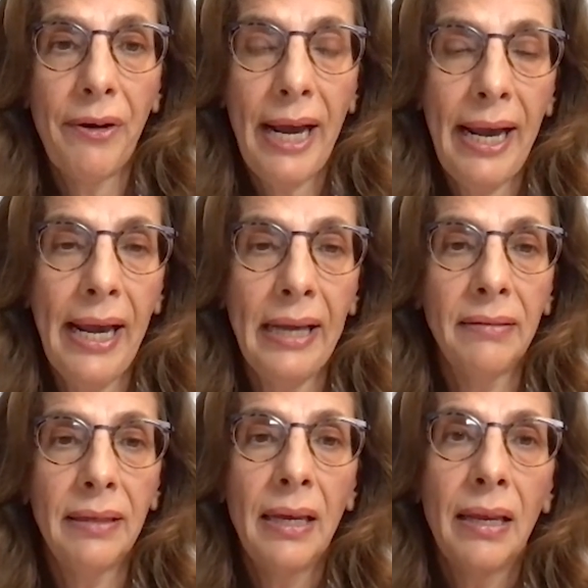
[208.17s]

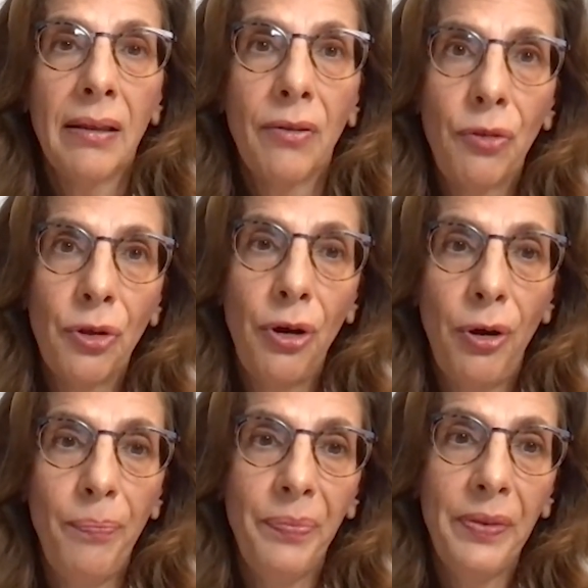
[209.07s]
hand,
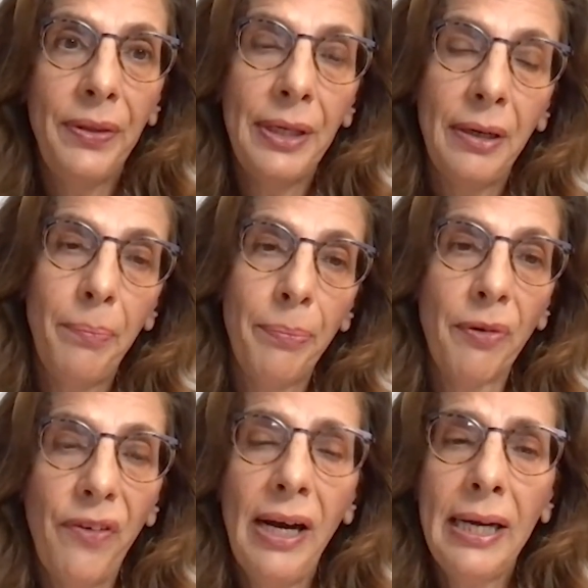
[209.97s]
the
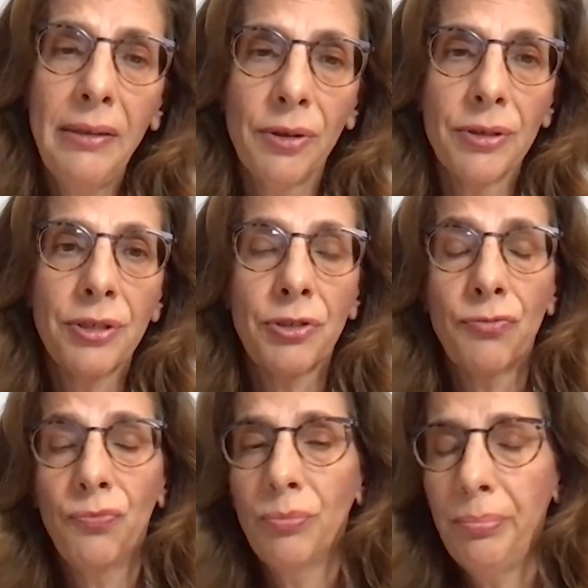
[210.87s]
providers,
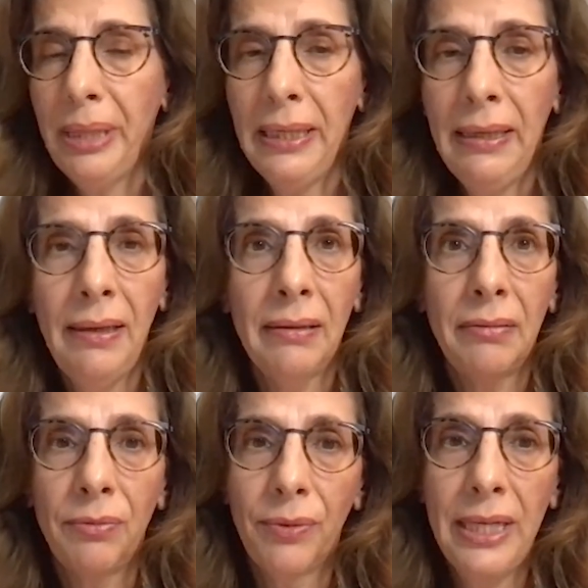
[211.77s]
be
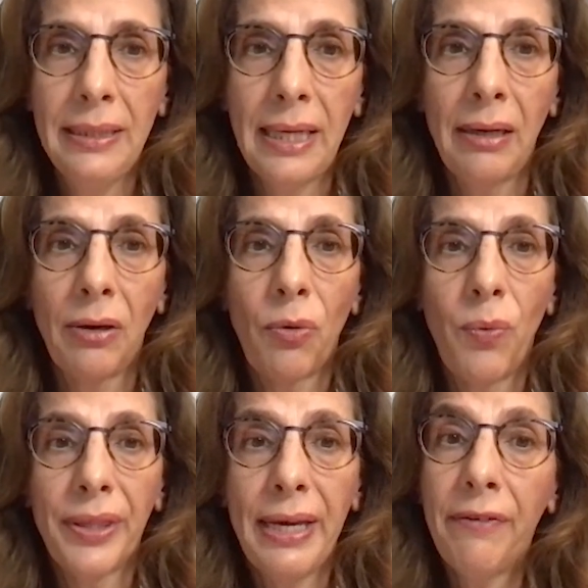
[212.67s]
it retail or
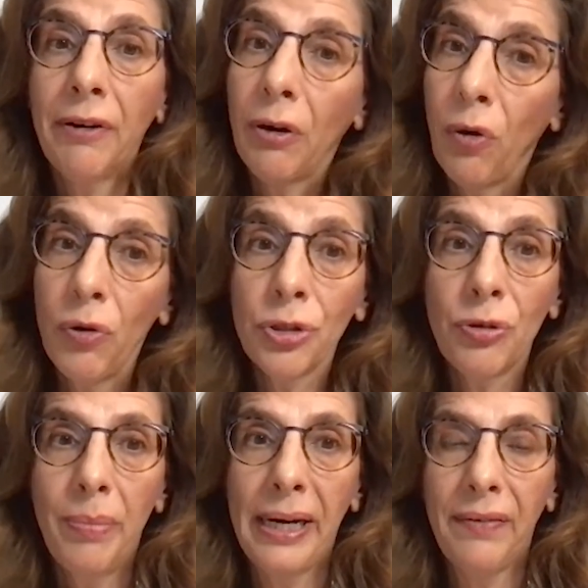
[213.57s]
whatever, are also
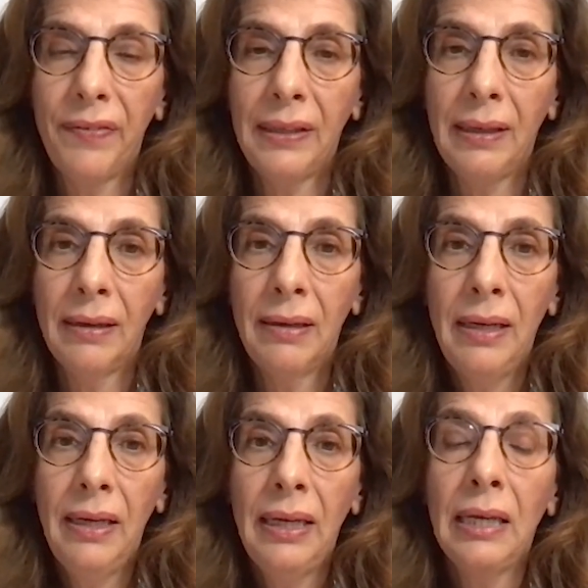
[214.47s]
benefiting.
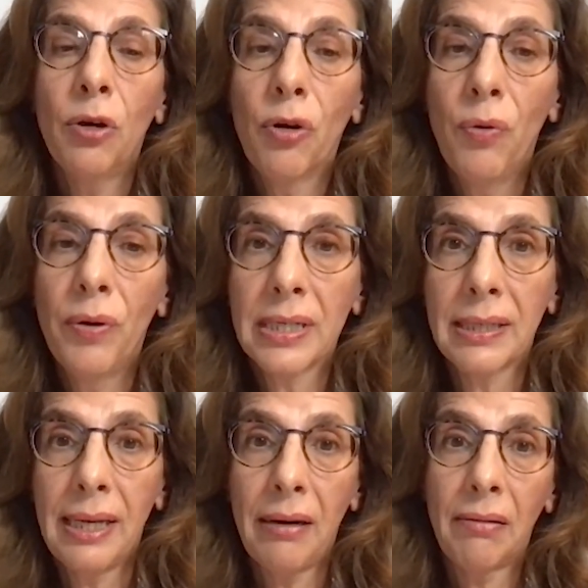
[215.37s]
It lowers
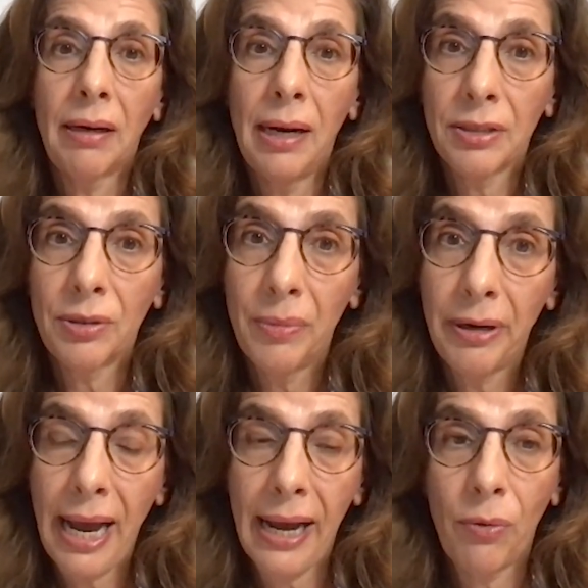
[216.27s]
their
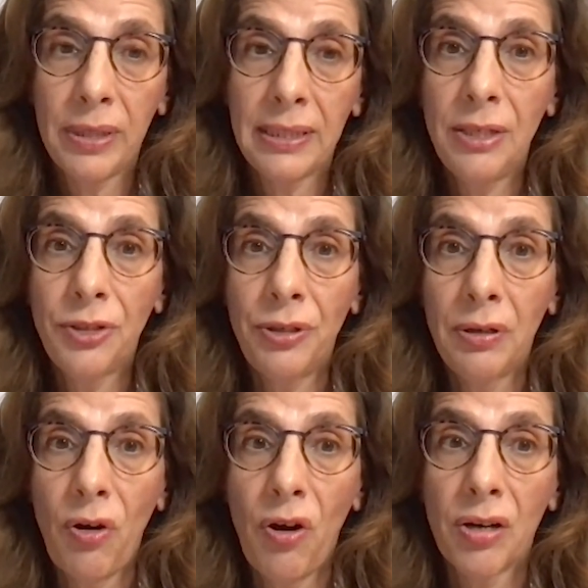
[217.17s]
customer acquisition
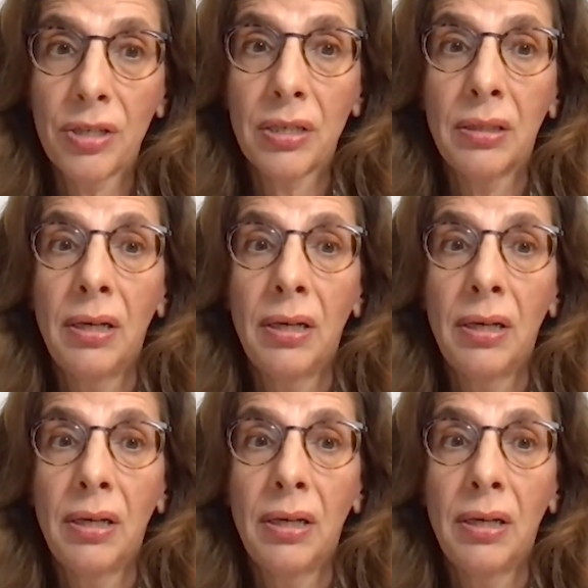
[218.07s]
cost.